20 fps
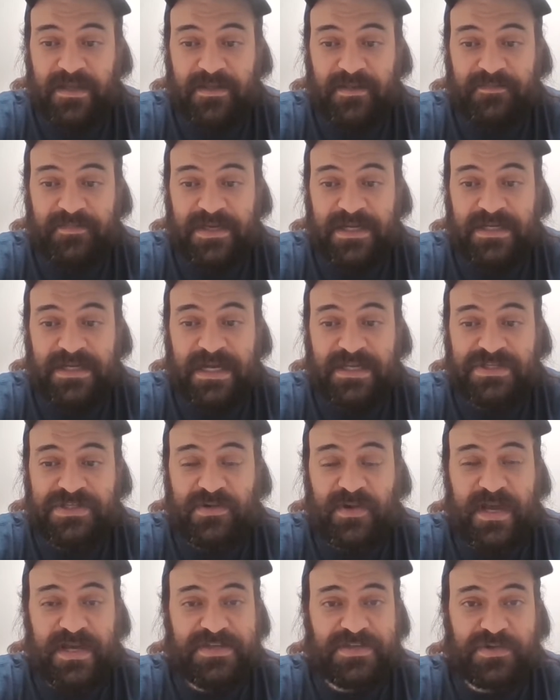being not
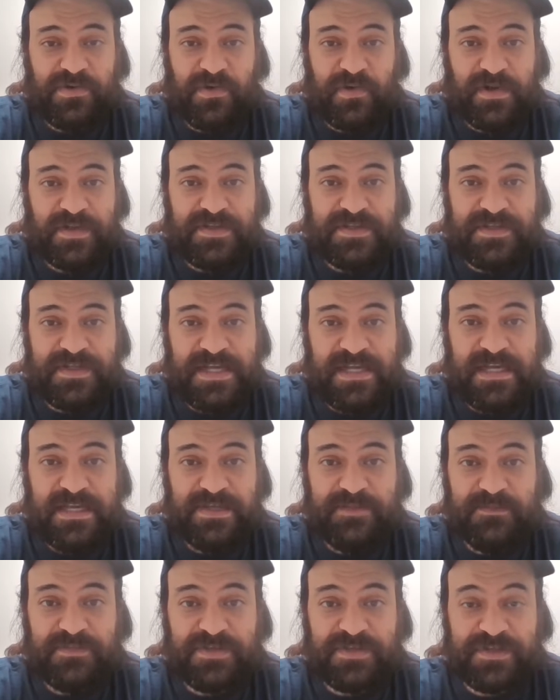so high scoring,
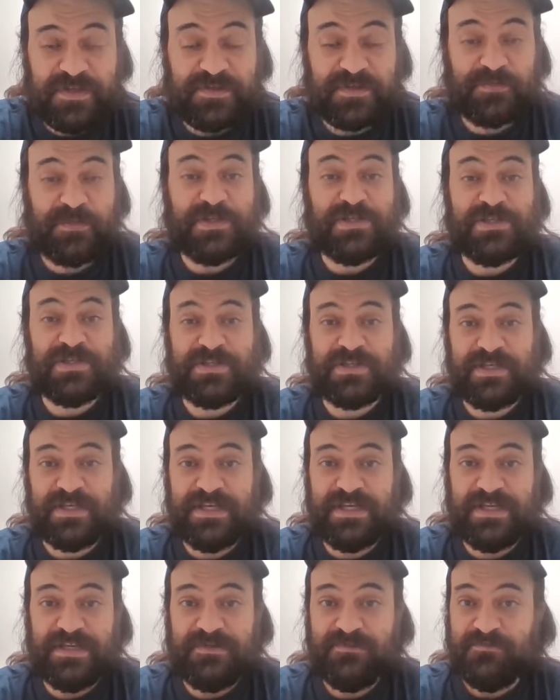sneaking
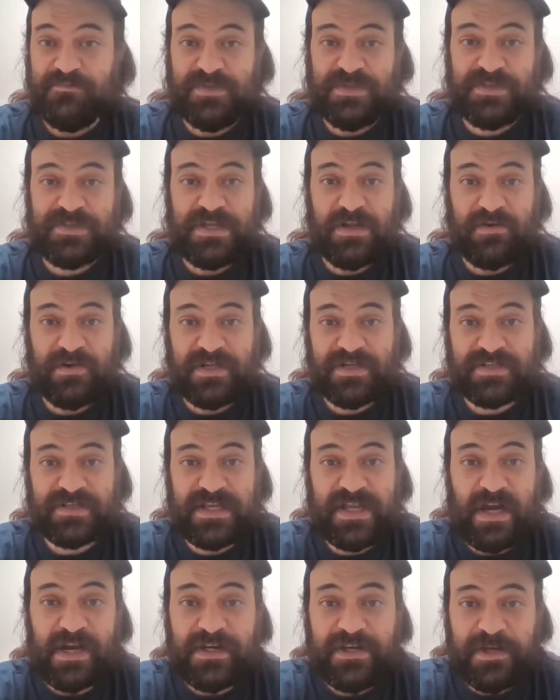suspiciously,
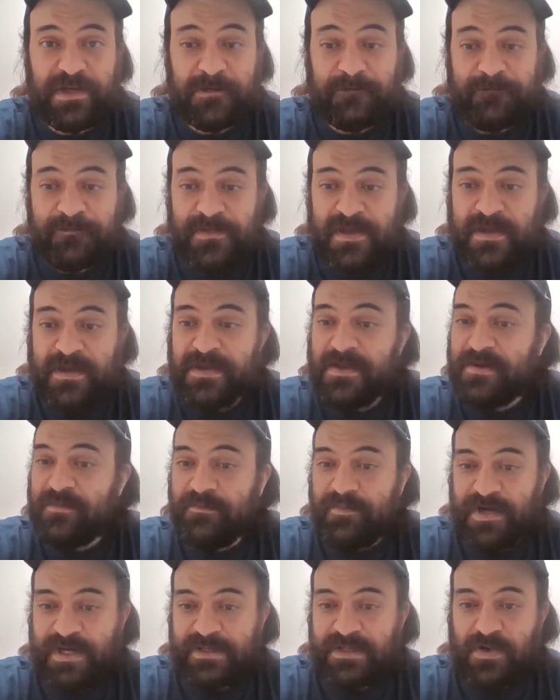mysteriously under,
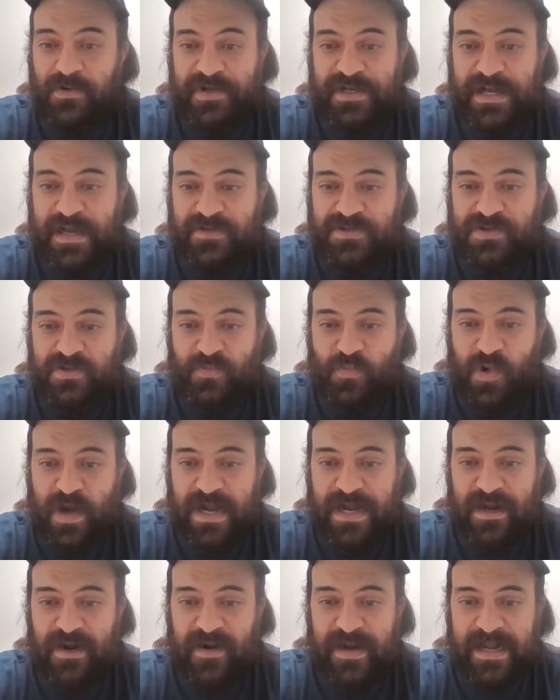but going down to the
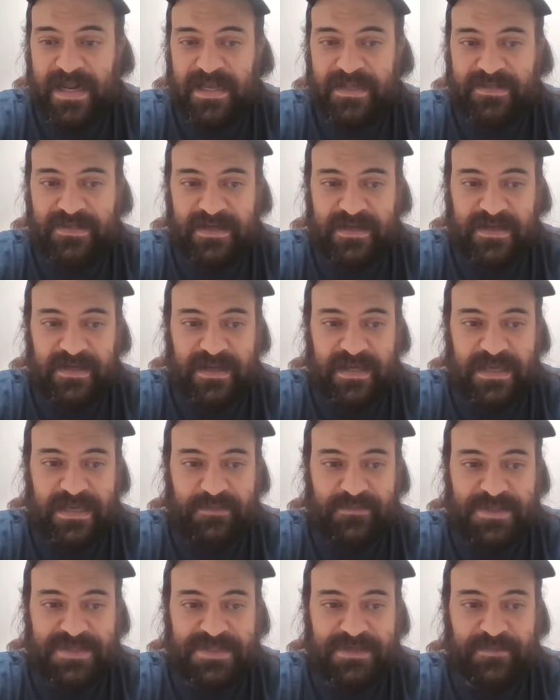wire and
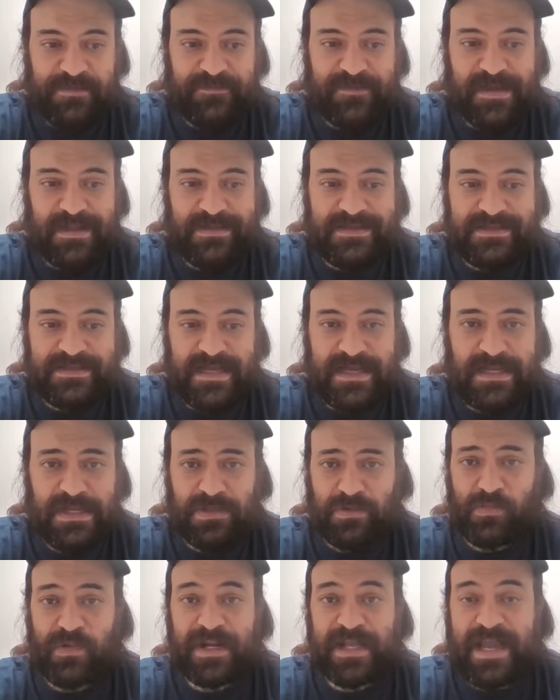Mississippi Valley State
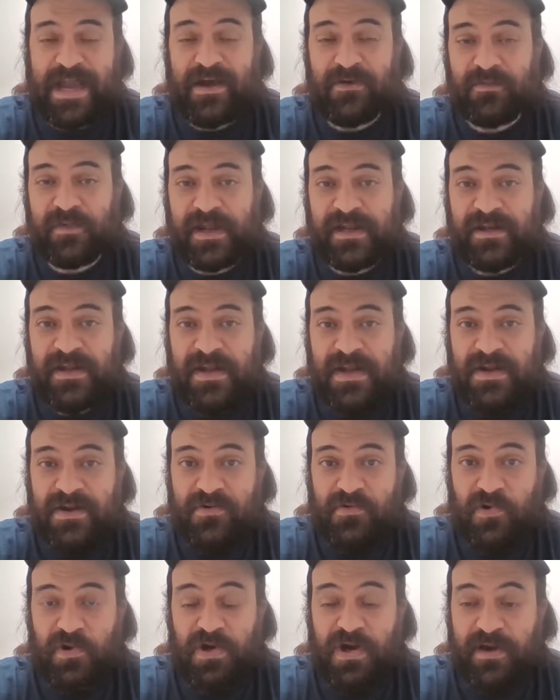either winning outright
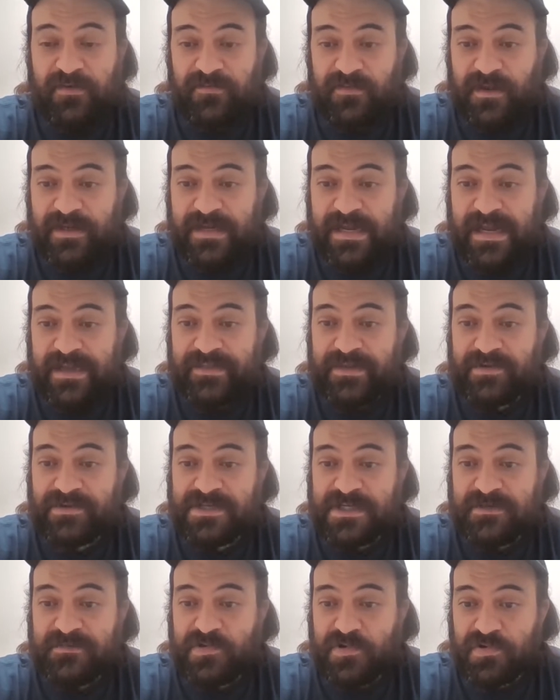or covering, and their
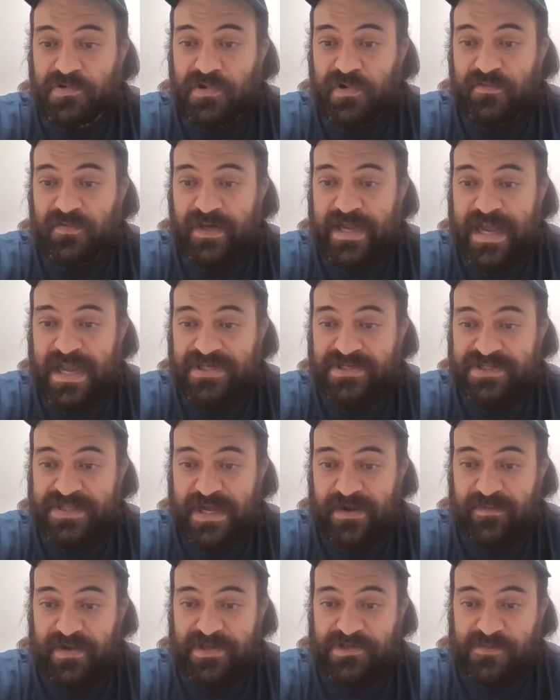team total over cashes
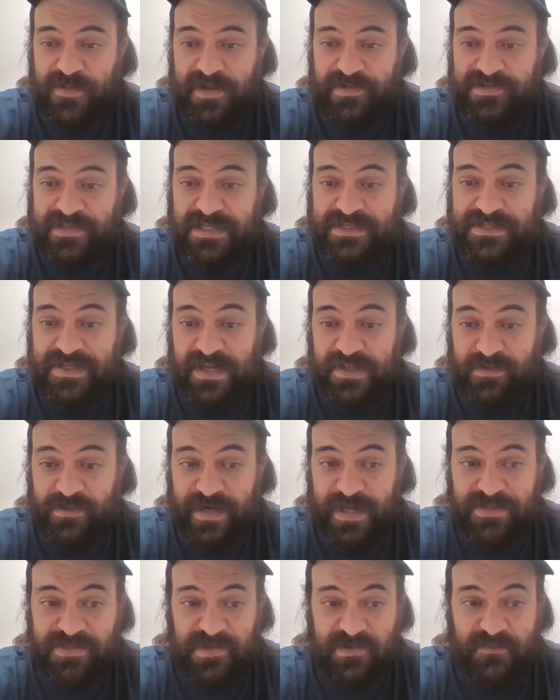that way as well. So that's another
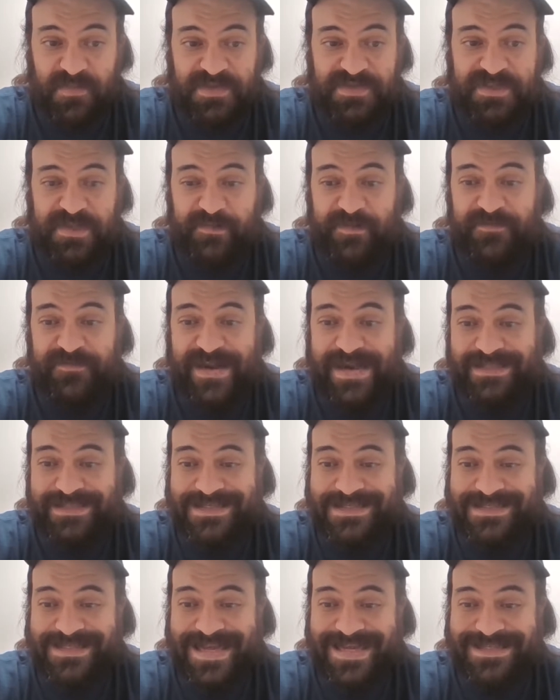one I took. Mississippi
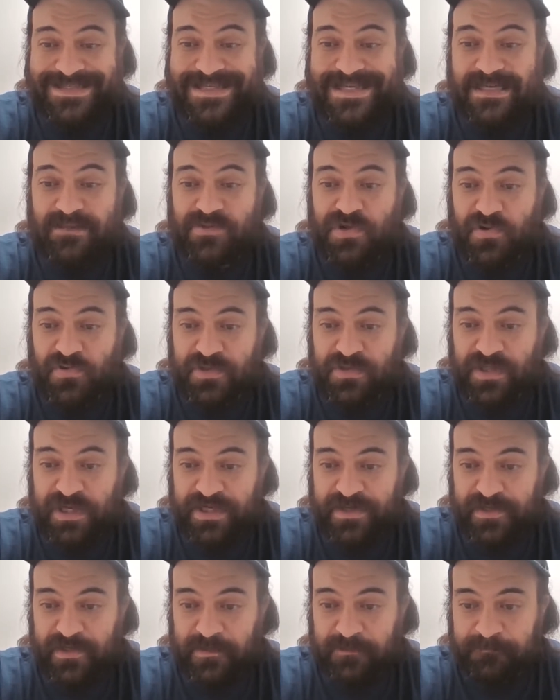Valley State team total
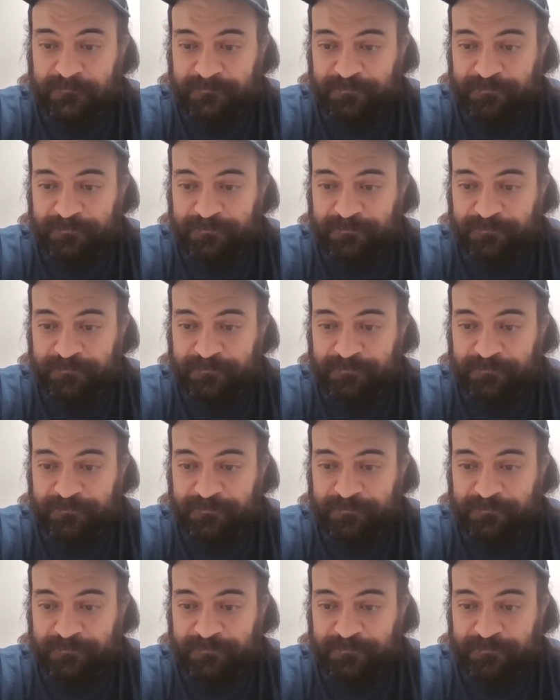under.